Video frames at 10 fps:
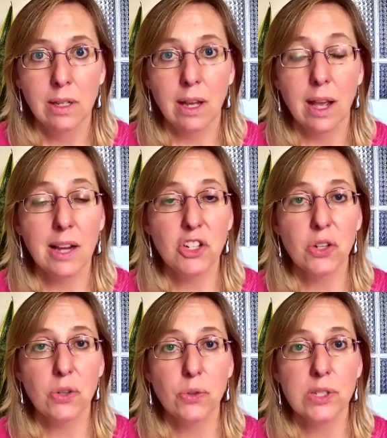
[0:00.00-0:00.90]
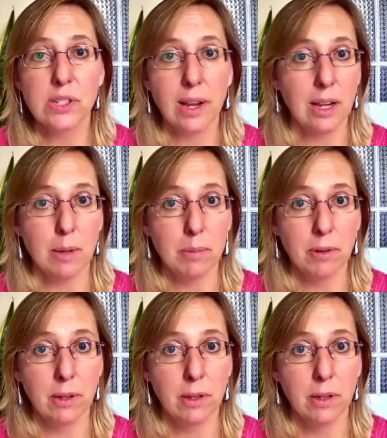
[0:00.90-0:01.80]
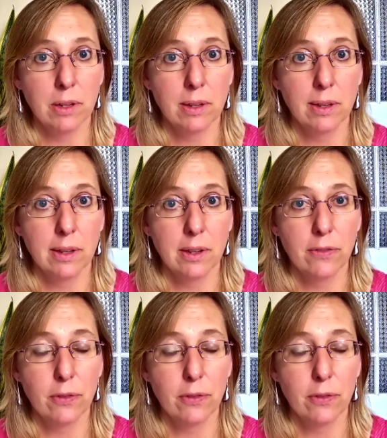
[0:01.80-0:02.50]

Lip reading: I chose to sign up for